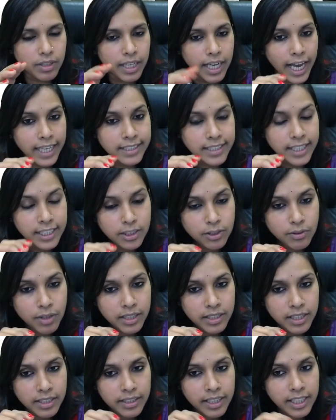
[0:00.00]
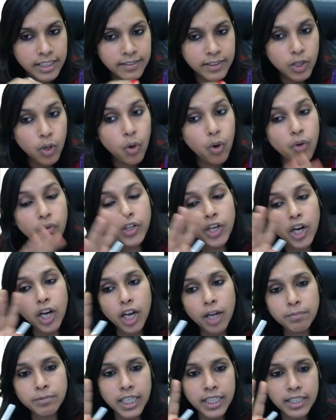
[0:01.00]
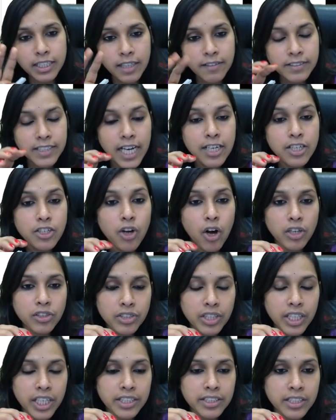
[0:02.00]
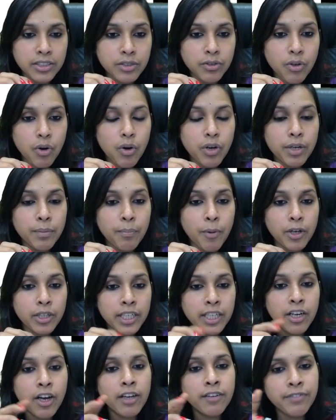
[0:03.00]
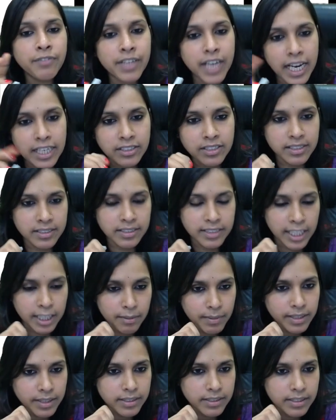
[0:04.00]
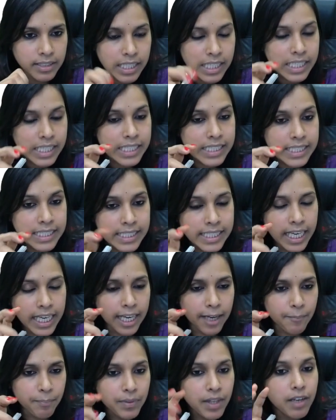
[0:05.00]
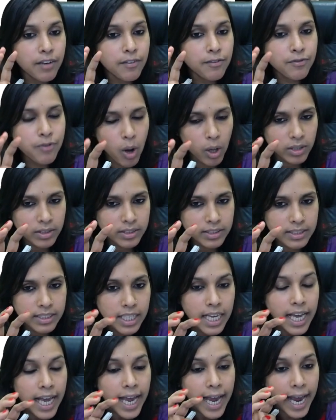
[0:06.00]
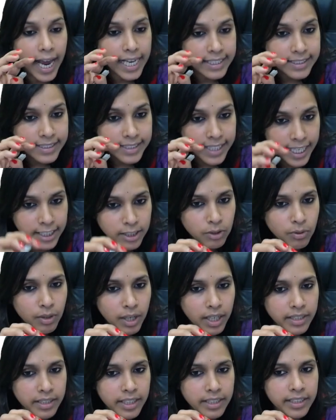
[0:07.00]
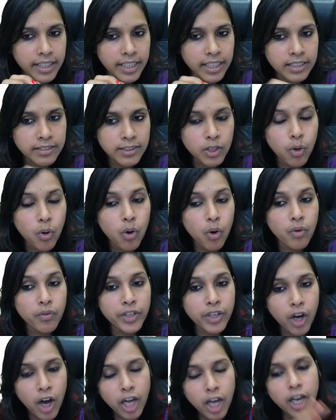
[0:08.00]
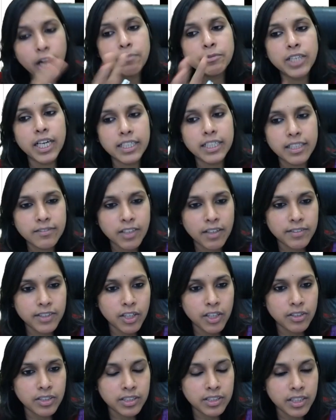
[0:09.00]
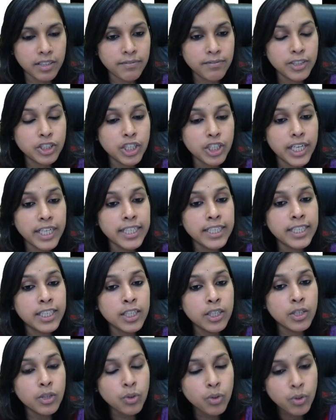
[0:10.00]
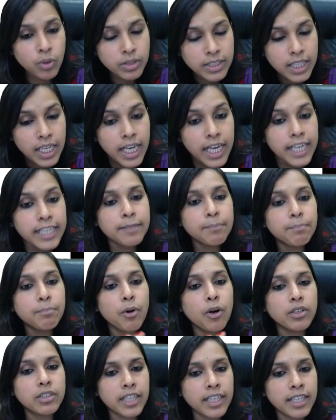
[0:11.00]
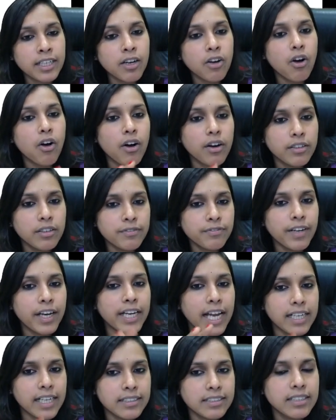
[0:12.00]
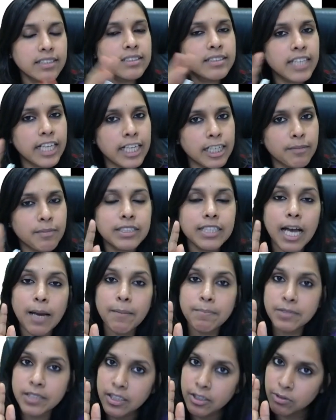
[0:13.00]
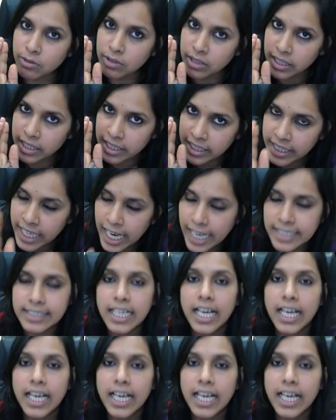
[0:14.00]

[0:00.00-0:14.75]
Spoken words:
SA 200 deals with overall objectives and not related to reporting on financial statements. C, false. SA 200 deals with overall objectives of the auditor, which includes reporting on financial statements. Absolutely, yes.